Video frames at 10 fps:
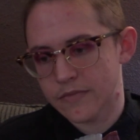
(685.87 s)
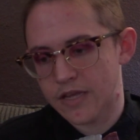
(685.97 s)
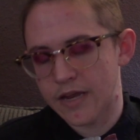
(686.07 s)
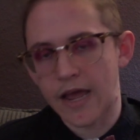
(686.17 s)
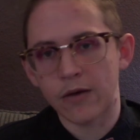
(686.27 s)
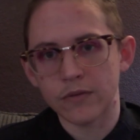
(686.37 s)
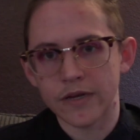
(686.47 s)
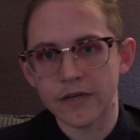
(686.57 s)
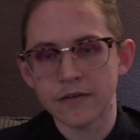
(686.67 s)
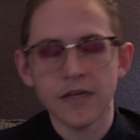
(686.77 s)

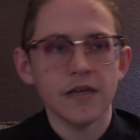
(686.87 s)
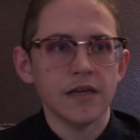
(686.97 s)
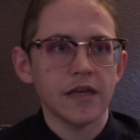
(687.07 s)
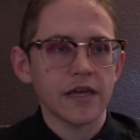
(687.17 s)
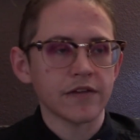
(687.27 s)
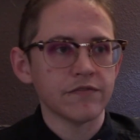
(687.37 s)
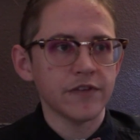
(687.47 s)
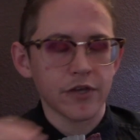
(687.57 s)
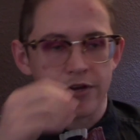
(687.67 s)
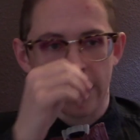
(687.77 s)
outline and
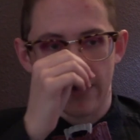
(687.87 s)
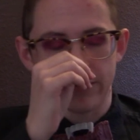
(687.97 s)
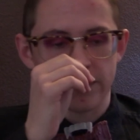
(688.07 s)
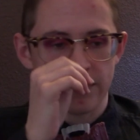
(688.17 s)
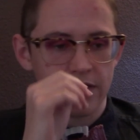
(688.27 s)
figuring out